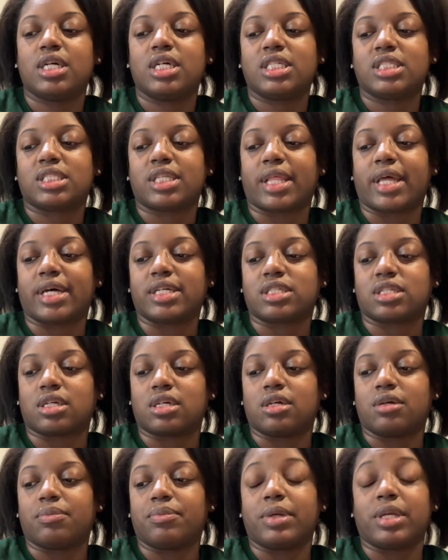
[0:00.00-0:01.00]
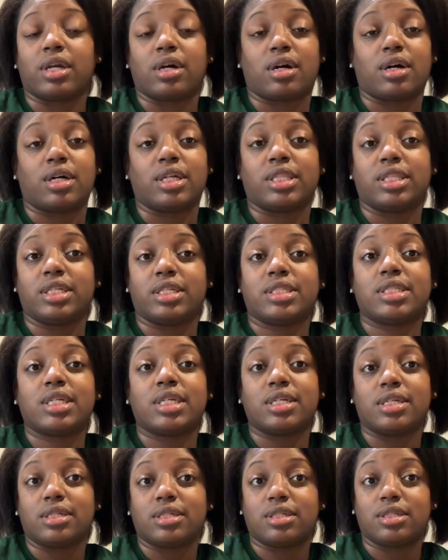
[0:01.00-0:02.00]
So that's good. But y'all, this
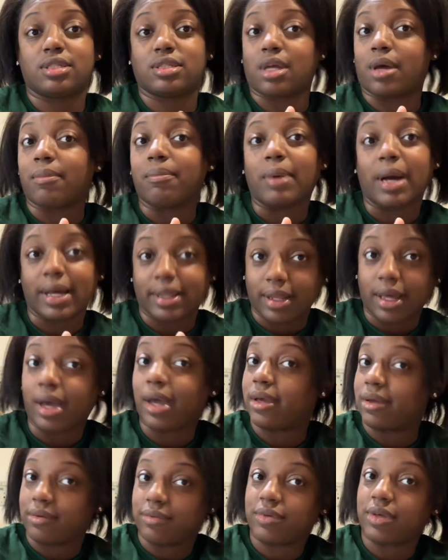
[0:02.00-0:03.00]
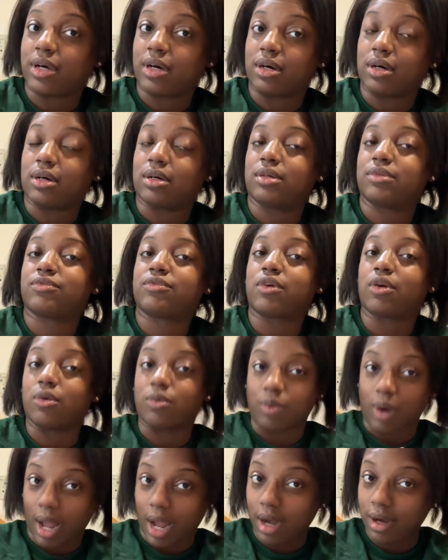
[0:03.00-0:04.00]
is my life, y'all. For a
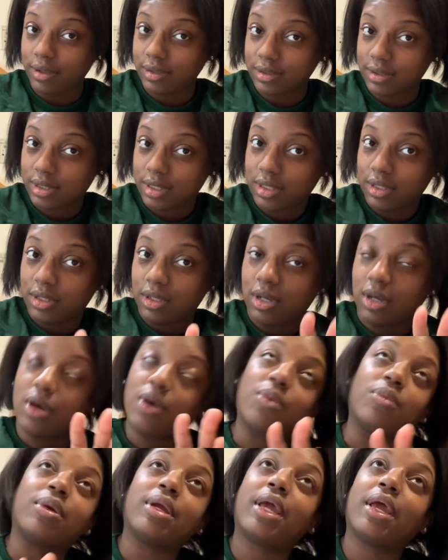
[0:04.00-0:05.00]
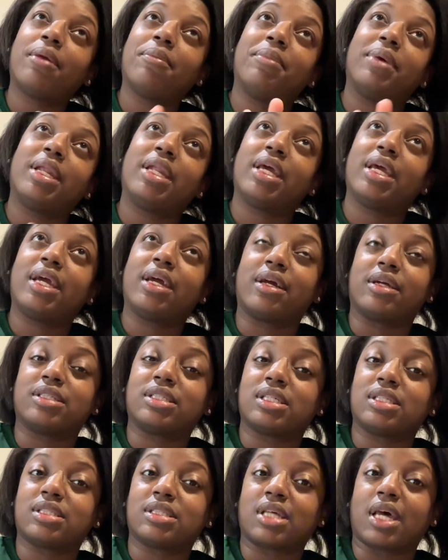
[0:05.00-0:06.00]
while, we ain't been in here
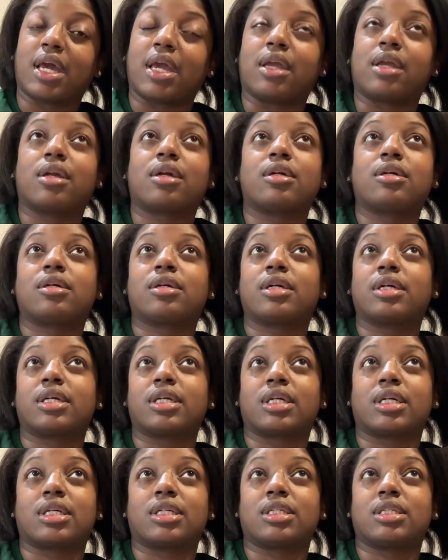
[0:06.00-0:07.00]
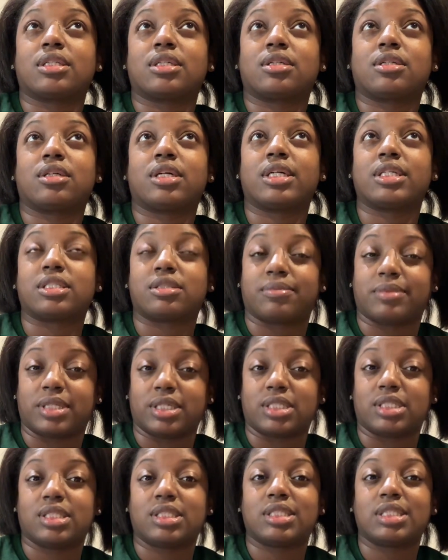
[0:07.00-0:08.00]
since like
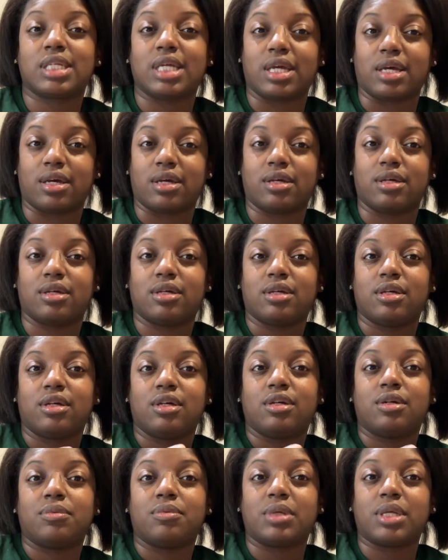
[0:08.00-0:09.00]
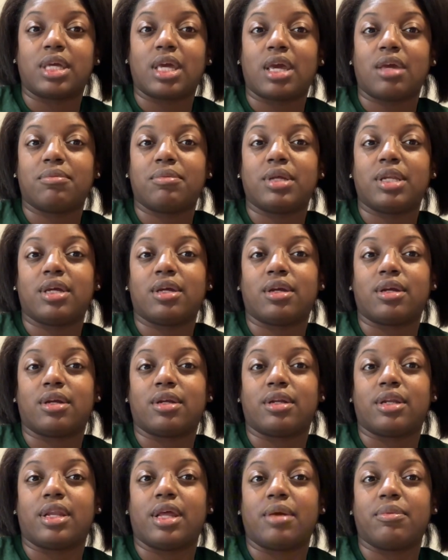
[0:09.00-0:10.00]
Christmas. Yeah. We came in here the
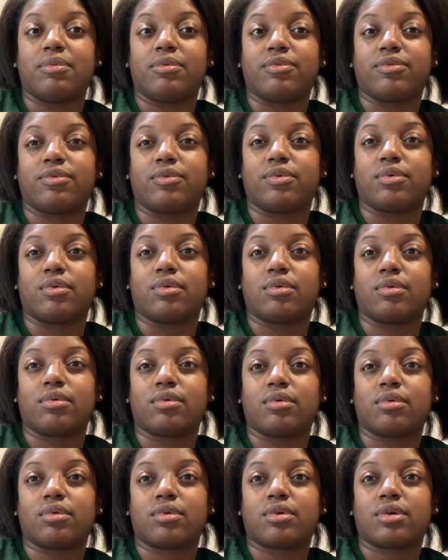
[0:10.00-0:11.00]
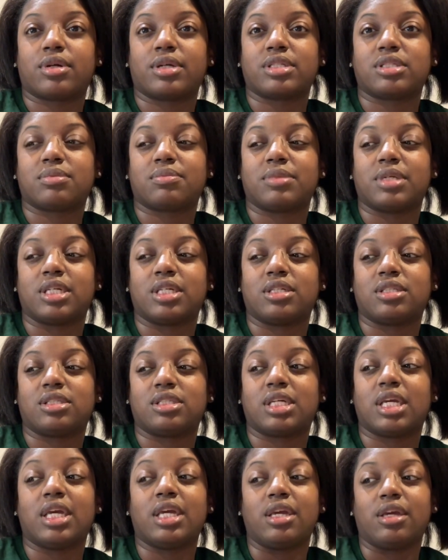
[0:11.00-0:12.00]
day before Christmas
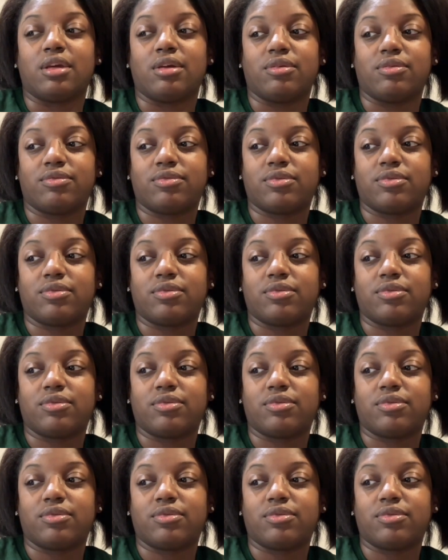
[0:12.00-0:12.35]
Eve.